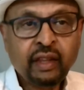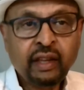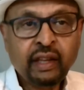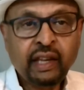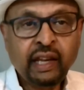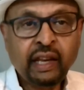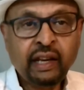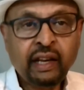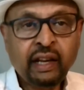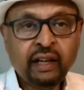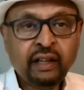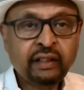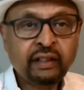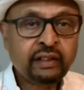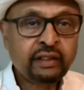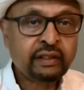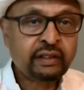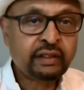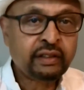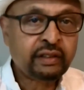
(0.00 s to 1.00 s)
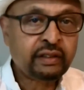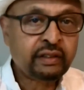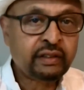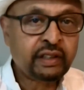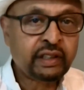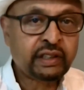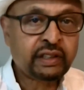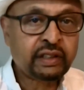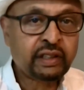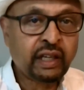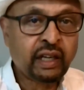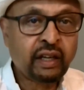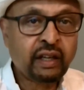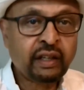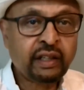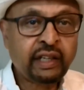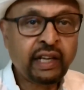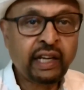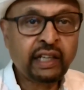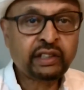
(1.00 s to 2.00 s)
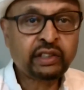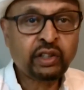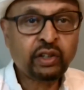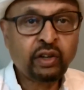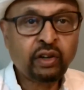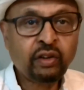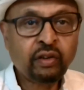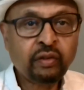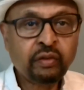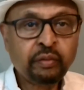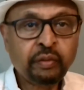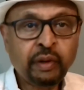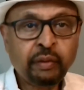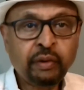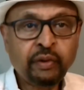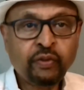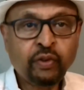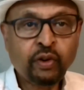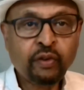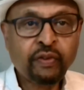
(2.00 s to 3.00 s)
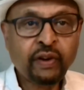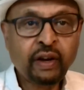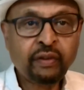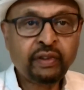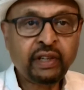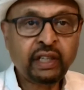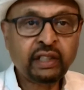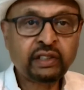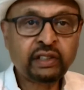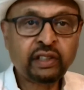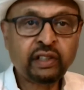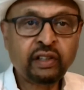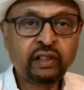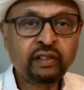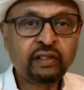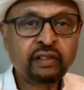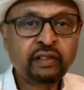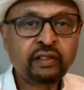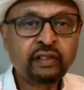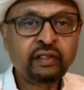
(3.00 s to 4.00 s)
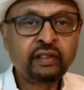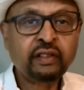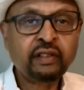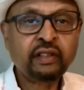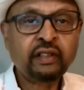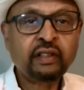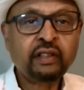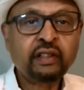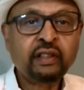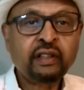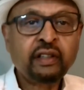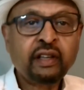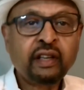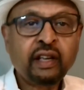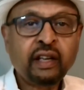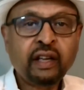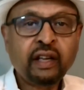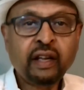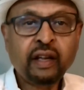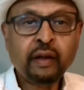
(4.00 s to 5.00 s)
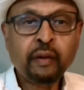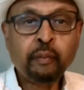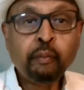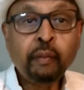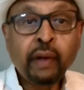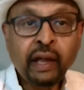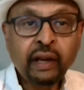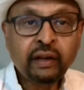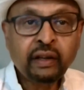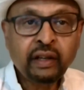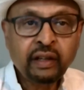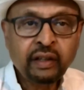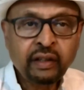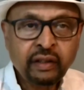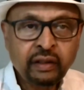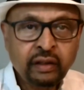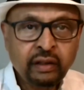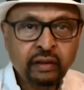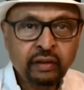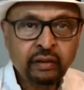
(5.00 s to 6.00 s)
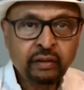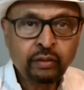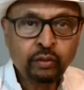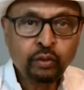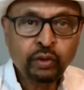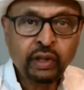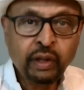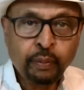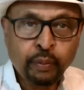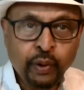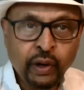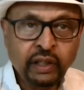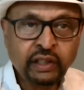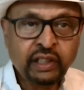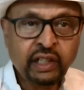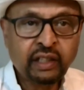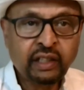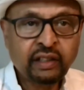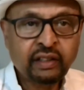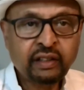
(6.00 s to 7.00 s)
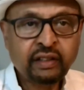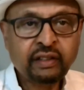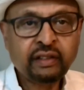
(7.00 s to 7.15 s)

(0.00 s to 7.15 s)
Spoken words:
Kenya just days ago, maybe 4 or 5 days ago, and met with the president